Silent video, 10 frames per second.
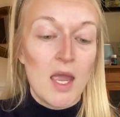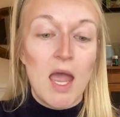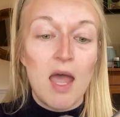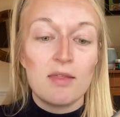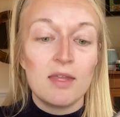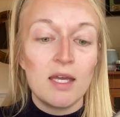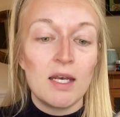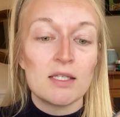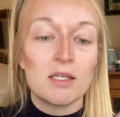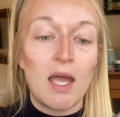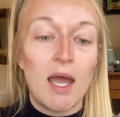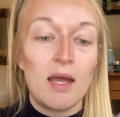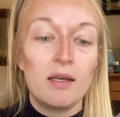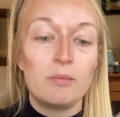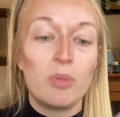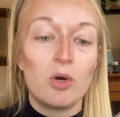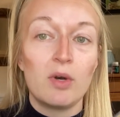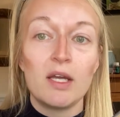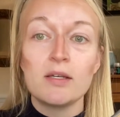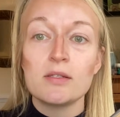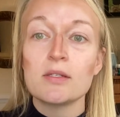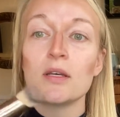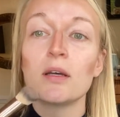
And then as an added bonus,